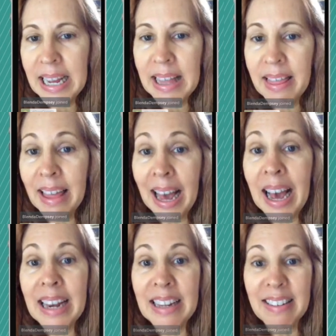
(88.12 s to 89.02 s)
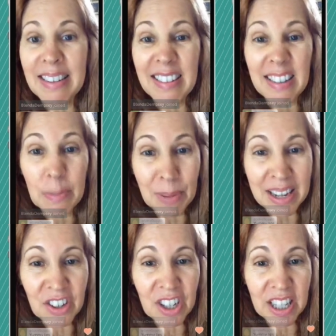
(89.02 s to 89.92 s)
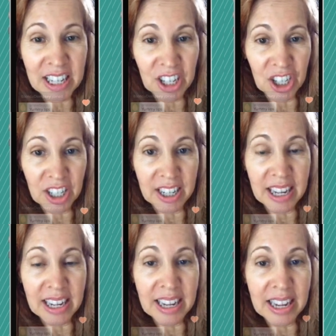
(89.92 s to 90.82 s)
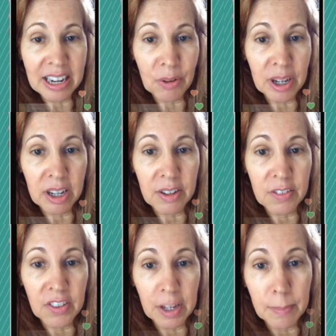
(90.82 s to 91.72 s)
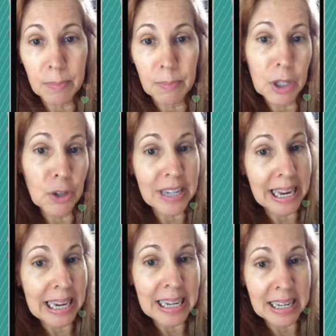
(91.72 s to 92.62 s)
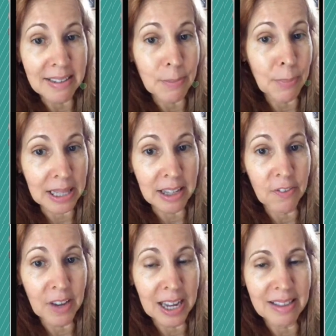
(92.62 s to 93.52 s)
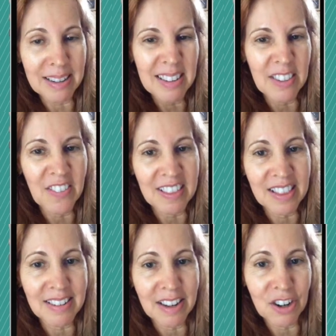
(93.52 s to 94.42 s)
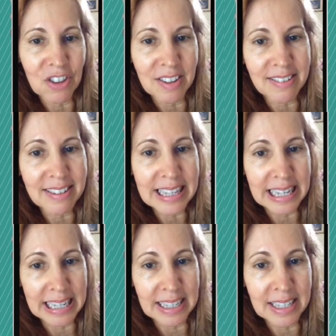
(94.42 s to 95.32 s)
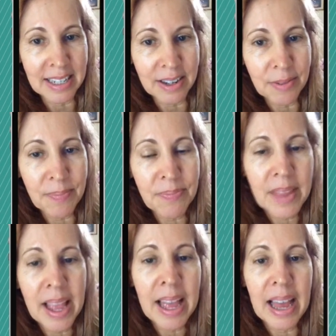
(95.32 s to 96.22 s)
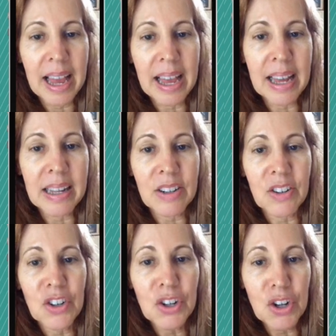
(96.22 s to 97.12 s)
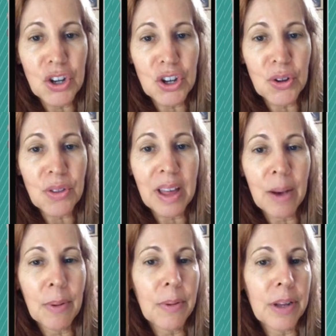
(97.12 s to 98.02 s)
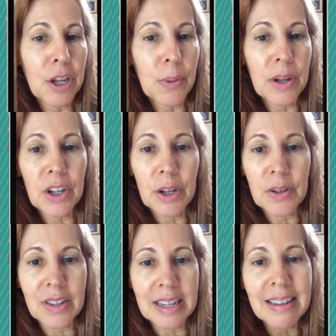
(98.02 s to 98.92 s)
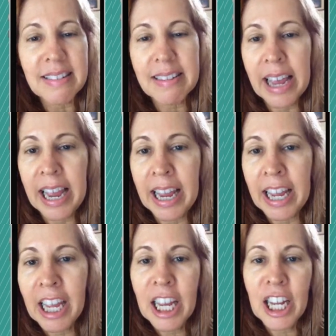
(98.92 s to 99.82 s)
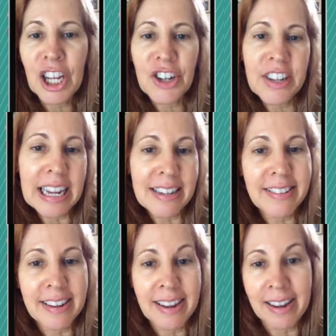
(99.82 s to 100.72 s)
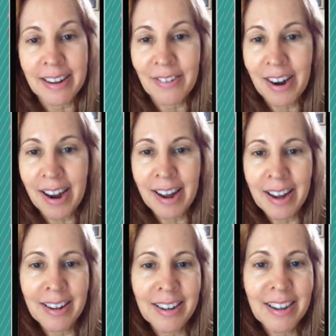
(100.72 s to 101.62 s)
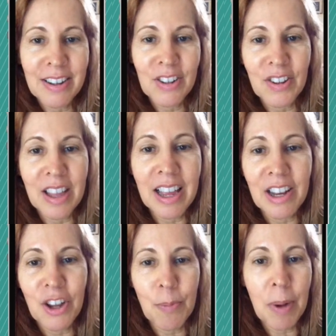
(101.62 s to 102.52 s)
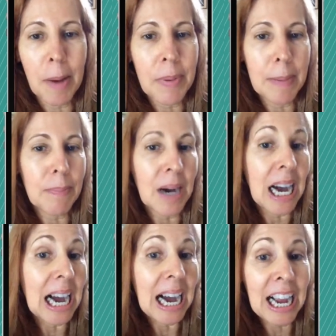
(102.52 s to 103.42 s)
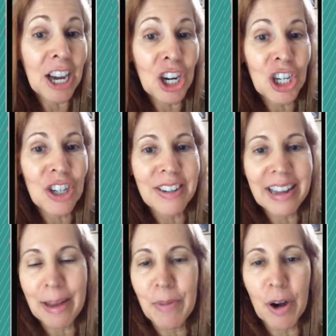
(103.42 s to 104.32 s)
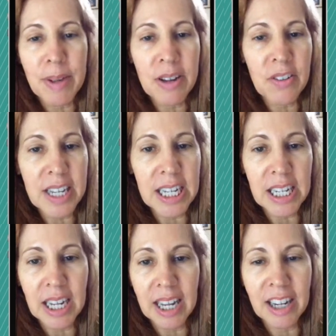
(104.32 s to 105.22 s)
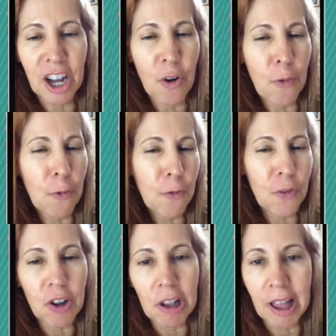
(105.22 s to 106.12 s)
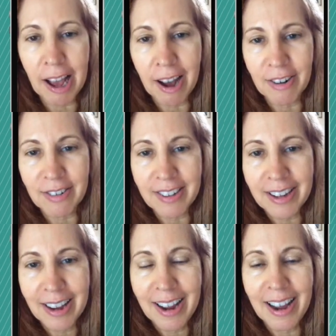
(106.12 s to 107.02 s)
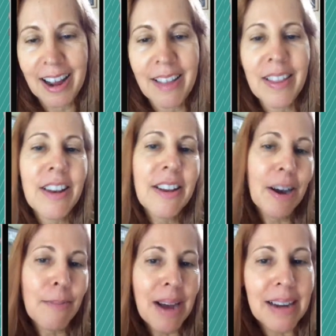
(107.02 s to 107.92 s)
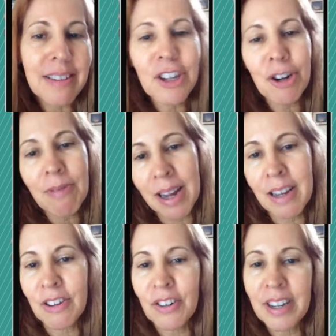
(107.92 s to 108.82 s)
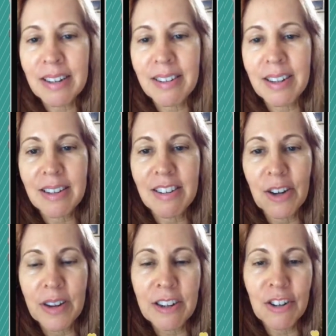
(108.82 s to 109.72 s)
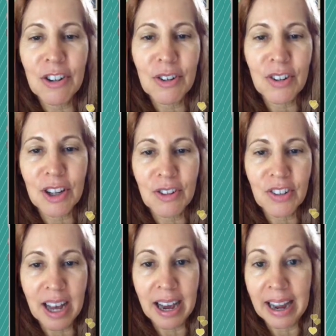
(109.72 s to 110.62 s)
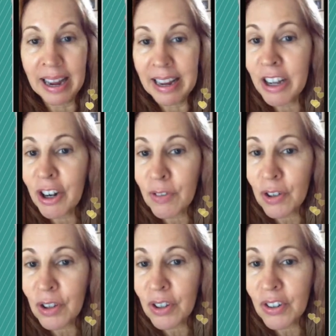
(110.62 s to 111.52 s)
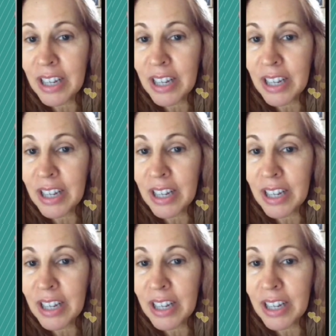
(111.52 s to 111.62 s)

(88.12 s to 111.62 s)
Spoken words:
that is especially good at getting rid of subcutaneous belly fat. That's the fat that's under the skin. And to do that, what you would do is, like, let's say you're dancing, right? So then you pump up a higher tempo music and go full out. And then you come back to your regular dancing. So introduce those high intervals